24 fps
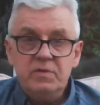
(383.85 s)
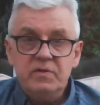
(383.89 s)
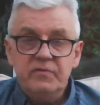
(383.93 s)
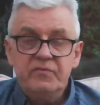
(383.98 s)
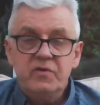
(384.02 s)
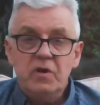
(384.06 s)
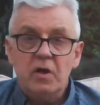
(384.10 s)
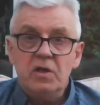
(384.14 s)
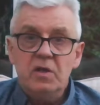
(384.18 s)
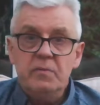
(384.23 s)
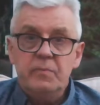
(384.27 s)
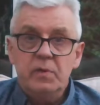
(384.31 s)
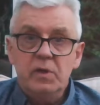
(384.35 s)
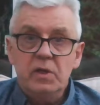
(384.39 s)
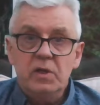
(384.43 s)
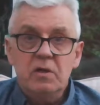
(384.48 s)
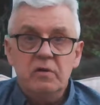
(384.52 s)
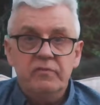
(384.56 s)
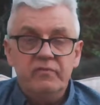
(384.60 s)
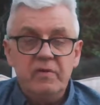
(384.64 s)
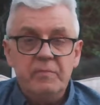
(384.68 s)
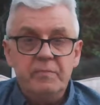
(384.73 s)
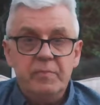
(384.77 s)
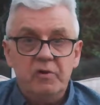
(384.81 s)
You've got your money
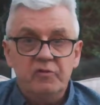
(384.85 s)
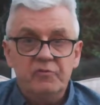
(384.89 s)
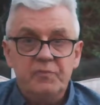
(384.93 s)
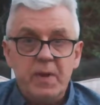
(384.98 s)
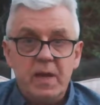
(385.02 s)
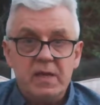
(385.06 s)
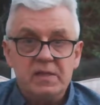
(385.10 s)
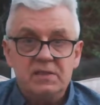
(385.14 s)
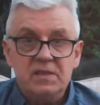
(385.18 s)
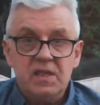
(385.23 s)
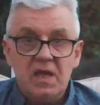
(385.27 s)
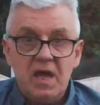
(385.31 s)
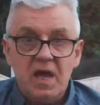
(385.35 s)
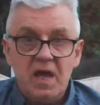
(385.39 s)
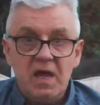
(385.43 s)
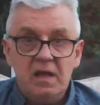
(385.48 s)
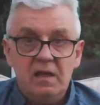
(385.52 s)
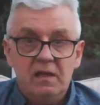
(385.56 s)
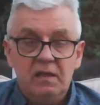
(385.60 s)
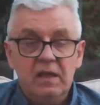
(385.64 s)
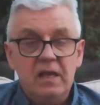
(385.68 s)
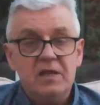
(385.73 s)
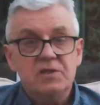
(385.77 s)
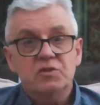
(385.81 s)
covering both bets there.
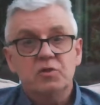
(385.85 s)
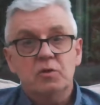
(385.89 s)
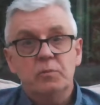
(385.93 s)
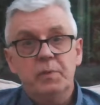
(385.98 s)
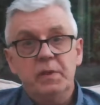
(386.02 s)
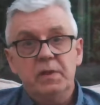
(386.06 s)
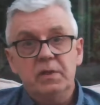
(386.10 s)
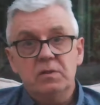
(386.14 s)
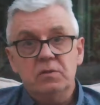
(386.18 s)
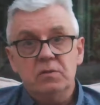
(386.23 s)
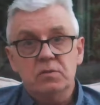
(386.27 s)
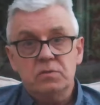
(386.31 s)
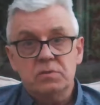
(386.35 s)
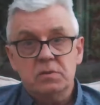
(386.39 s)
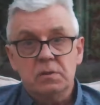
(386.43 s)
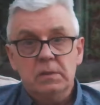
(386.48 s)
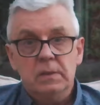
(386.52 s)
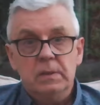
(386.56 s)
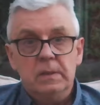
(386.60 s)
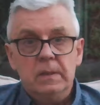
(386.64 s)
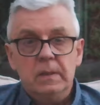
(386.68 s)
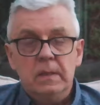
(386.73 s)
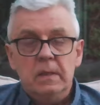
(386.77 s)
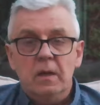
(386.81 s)
Let's hope it does.
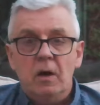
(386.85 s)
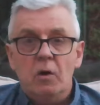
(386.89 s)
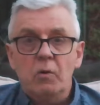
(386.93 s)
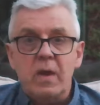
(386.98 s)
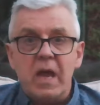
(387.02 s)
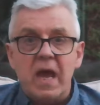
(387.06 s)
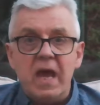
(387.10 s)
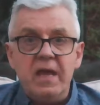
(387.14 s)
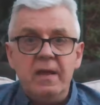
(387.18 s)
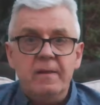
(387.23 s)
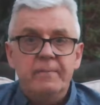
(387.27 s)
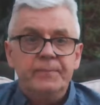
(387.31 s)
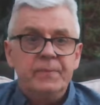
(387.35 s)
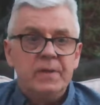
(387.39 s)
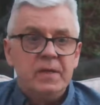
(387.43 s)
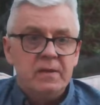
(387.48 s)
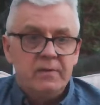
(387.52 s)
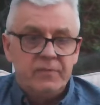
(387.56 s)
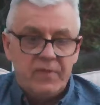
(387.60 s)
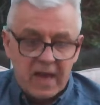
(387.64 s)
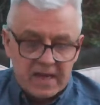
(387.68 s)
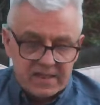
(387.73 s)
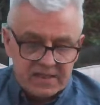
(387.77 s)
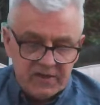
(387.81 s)
Okay,
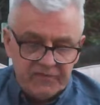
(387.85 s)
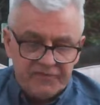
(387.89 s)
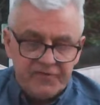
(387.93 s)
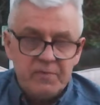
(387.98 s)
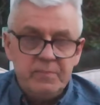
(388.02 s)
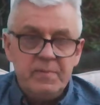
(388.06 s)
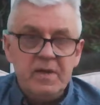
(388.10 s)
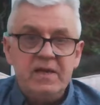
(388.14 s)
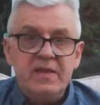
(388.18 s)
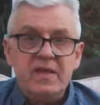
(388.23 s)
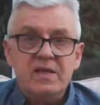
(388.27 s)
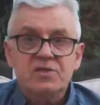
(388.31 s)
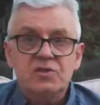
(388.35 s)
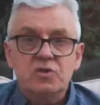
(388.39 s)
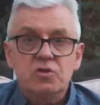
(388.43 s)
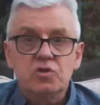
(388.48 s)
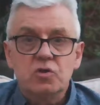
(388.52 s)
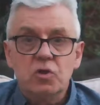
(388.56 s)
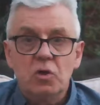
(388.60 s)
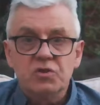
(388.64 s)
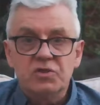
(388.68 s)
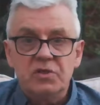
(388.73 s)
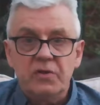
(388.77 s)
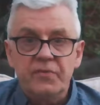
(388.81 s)
that's it for me. That's the
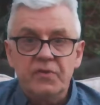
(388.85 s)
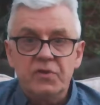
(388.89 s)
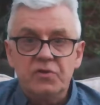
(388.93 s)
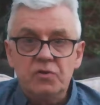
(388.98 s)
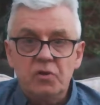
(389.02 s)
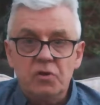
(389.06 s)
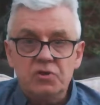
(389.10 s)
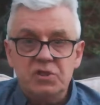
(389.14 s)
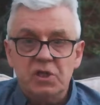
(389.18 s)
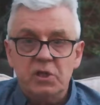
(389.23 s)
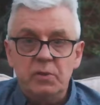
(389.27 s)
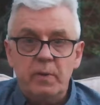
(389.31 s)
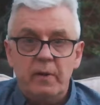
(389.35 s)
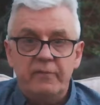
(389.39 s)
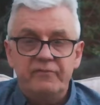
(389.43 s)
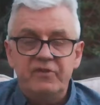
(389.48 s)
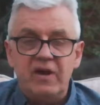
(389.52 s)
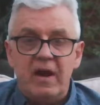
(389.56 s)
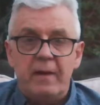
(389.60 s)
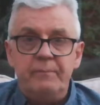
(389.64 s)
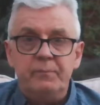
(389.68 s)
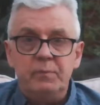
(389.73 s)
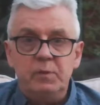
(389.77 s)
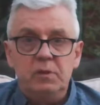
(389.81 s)
scores on the doors. I know I've
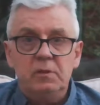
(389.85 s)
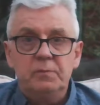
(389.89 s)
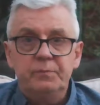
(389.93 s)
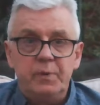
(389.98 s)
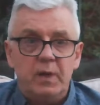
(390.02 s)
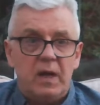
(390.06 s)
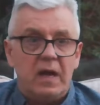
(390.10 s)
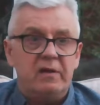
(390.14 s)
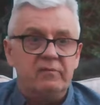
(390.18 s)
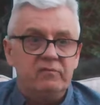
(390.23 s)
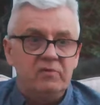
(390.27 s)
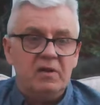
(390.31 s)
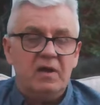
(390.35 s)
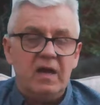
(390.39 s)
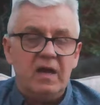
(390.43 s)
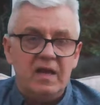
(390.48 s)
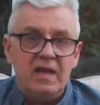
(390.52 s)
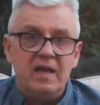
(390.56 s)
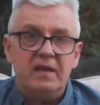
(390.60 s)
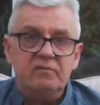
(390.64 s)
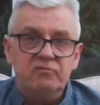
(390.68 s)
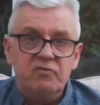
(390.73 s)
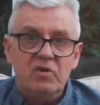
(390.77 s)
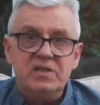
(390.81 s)
rambled, but I, I
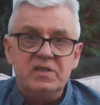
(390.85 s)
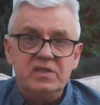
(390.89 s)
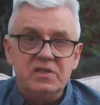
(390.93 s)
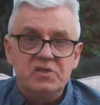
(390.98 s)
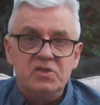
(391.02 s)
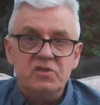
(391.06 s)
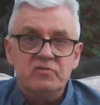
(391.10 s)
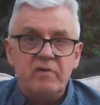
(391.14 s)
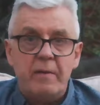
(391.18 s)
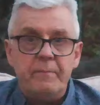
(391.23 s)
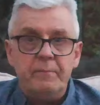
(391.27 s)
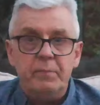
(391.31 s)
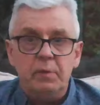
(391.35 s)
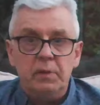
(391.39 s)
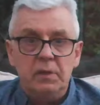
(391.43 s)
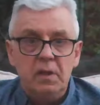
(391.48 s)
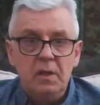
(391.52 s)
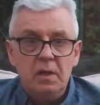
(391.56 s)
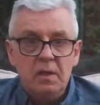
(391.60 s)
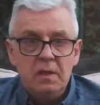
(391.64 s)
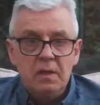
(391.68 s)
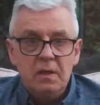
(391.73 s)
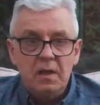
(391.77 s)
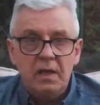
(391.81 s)
had reason to ramble,
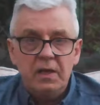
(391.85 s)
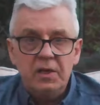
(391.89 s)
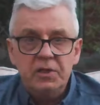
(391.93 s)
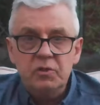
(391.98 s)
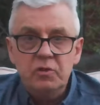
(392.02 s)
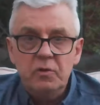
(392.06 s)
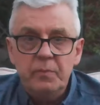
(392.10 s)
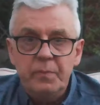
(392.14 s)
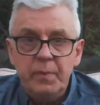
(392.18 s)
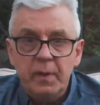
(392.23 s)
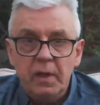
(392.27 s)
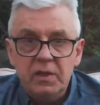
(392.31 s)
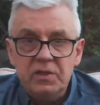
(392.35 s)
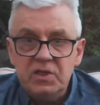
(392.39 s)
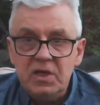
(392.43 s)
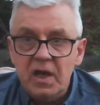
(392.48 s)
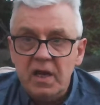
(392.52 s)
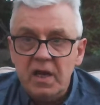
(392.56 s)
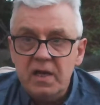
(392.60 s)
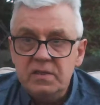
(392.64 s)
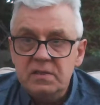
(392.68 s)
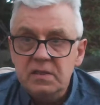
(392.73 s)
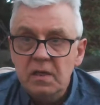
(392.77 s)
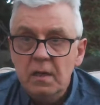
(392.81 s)
and I do
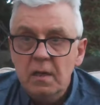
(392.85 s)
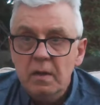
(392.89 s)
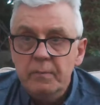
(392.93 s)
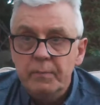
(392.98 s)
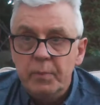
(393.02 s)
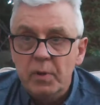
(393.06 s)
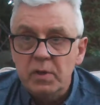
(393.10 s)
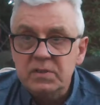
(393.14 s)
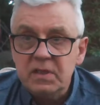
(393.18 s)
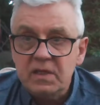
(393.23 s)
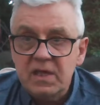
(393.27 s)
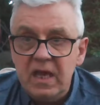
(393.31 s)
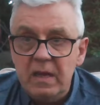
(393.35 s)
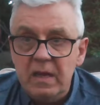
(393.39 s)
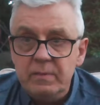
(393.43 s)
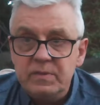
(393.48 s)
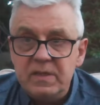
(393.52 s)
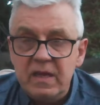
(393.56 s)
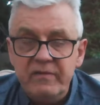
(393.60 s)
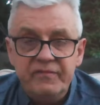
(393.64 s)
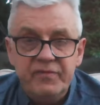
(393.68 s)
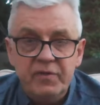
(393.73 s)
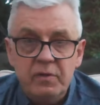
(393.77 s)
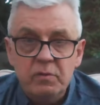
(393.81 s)
apologise. But as I keep
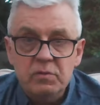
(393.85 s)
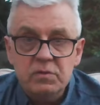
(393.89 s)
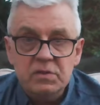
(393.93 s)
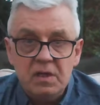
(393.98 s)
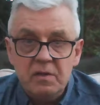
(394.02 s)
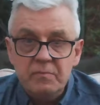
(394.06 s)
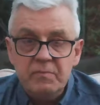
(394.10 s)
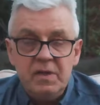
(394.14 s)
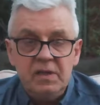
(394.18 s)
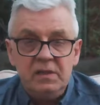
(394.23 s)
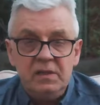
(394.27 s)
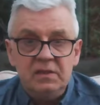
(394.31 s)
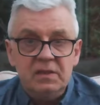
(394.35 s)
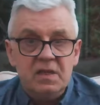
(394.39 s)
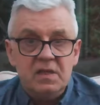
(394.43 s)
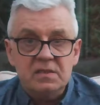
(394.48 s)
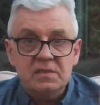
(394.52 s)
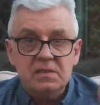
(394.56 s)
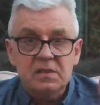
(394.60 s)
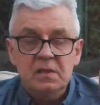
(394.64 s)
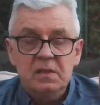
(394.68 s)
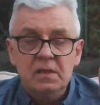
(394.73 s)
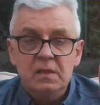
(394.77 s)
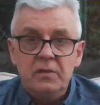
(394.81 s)
saying, folks, and I mean
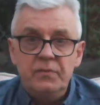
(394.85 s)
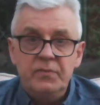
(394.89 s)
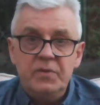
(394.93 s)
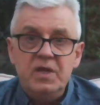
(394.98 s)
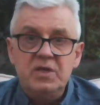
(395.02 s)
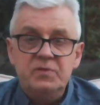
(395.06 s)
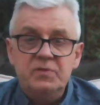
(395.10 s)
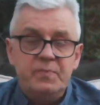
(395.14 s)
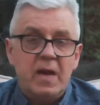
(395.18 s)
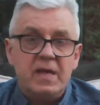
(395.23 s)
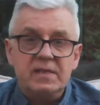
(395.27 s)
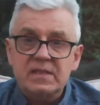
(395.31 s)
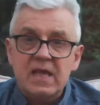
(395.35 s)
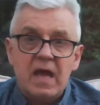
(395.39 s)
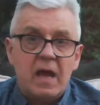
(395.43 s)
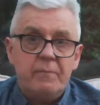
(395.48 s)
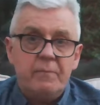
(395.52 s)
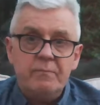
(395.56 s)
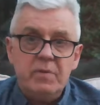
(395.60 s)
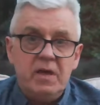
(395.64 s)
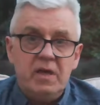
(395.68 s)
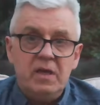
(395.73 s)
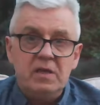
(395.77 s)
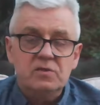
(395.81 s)
this, these bets
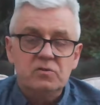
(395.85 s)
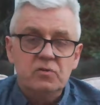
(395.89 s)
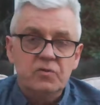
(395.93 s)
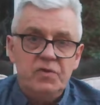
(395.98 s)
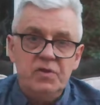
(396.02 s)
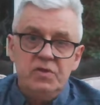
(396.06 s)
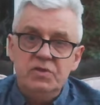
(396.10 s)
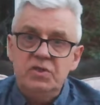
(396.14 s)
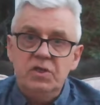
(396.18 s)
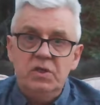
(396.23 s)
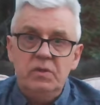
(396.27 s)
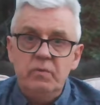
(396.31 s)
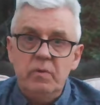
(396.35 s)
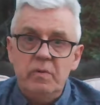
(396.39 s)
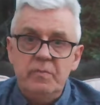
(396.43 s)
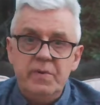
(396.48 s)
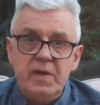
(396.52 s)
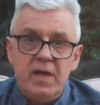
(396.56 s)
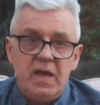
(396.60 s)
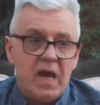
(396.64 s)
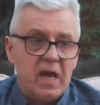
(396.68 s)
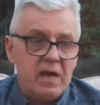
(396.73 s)
aren't me. It's nothing to do with me.